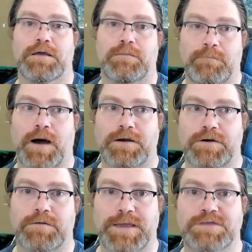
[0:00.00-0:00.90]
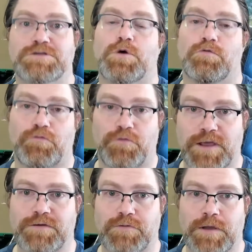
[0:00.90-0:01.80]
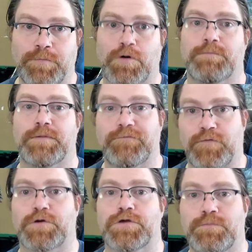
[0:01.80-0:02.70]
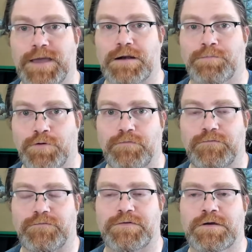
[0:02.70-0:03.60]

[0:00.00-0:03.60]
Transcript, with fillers: Monitor means read the report before you make it approved.